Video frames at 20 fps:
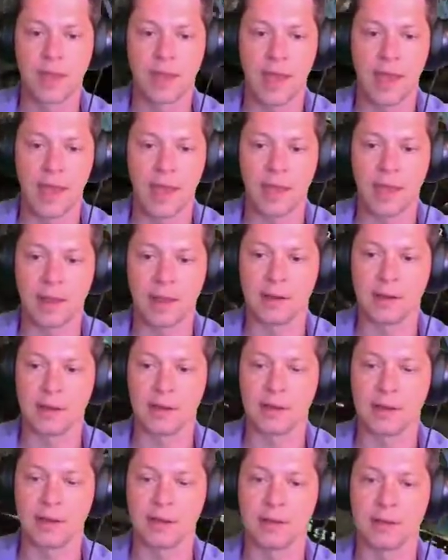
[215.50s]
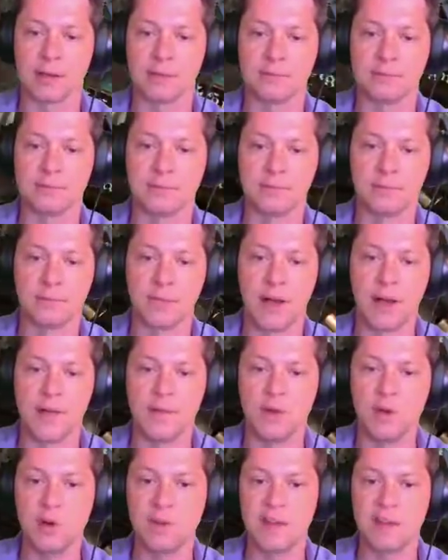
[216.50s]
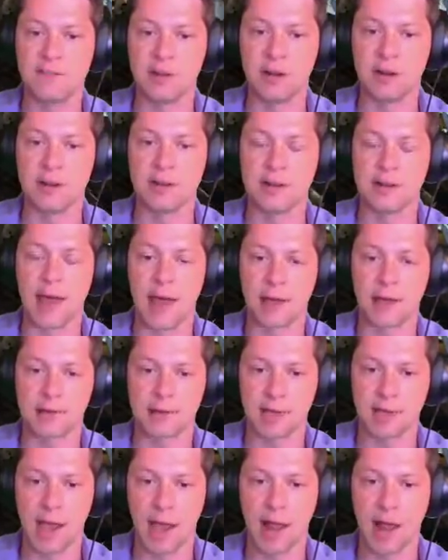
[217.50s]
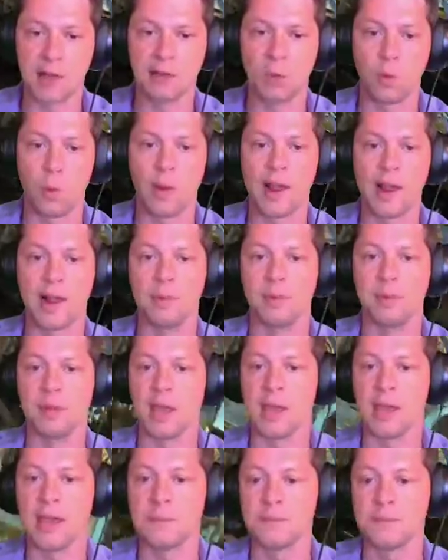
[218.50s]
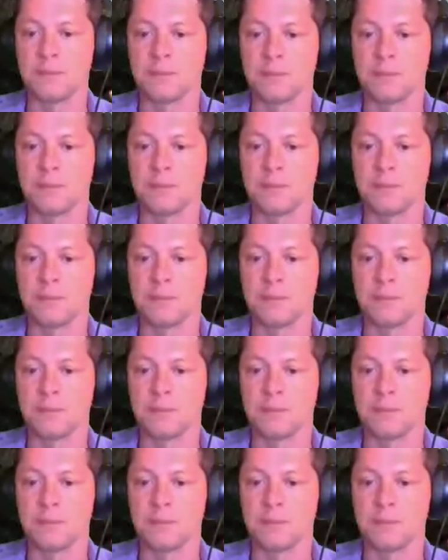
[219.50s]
and a few different styles of way I play.